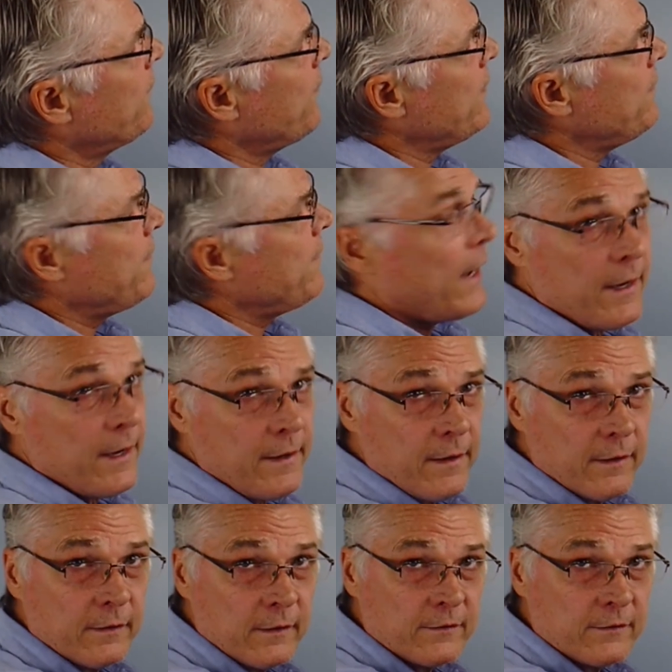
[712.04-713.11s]
we made,
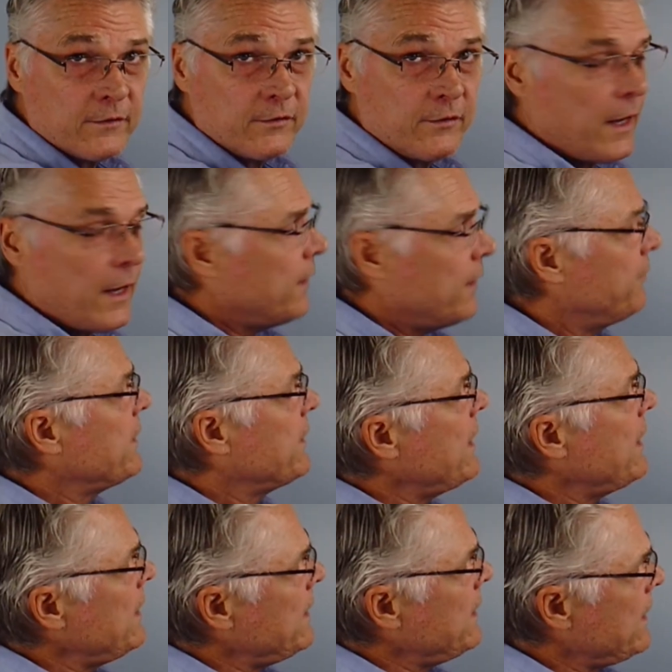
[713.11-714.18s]
say, a
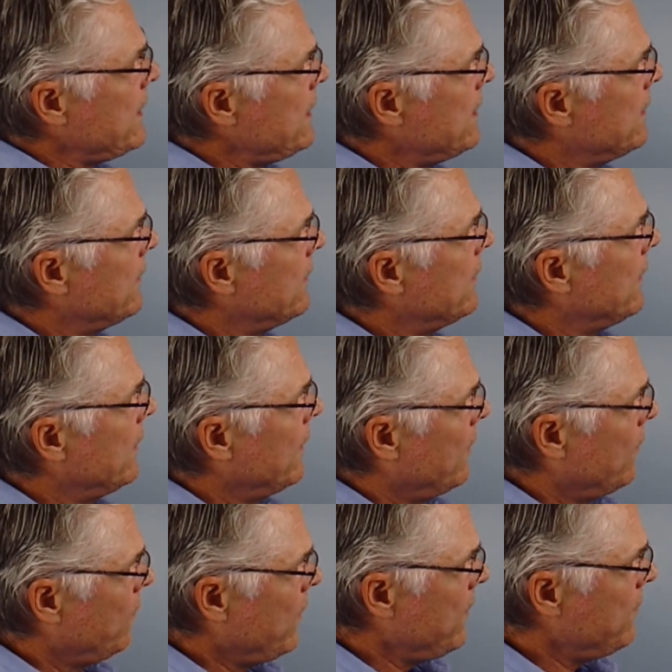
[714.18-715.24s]
bikini,
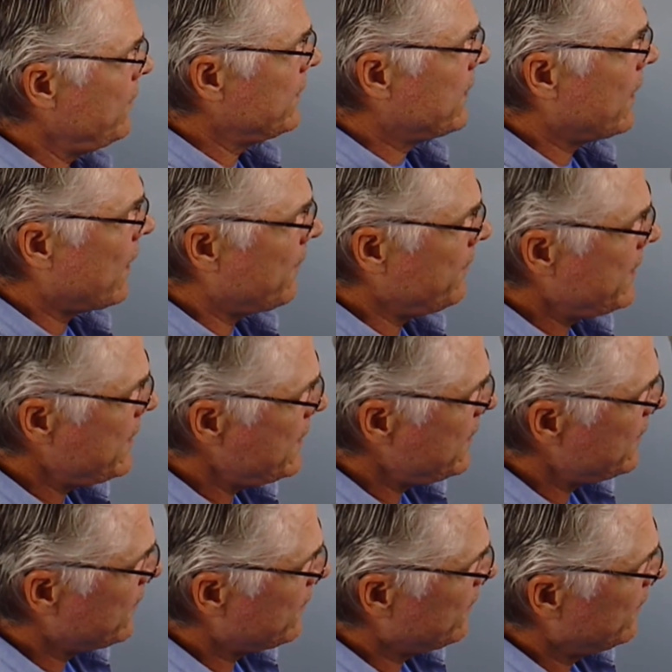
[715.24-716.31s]
we would come
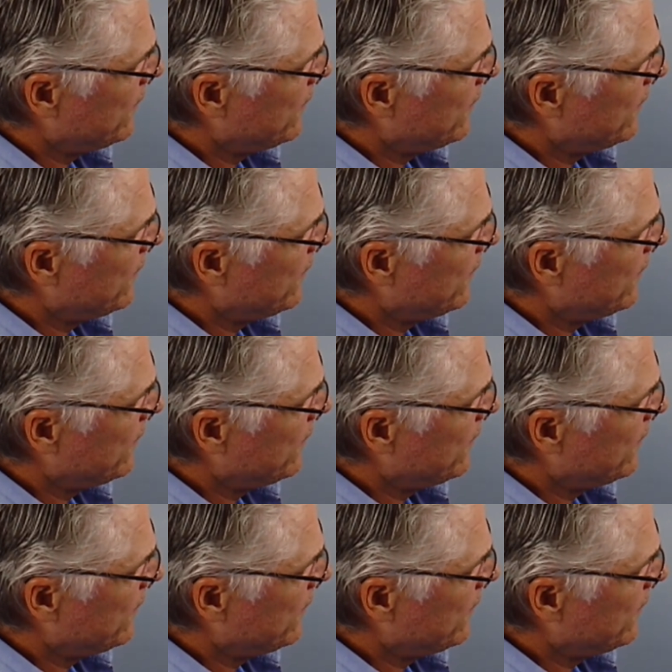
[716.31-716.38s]
here,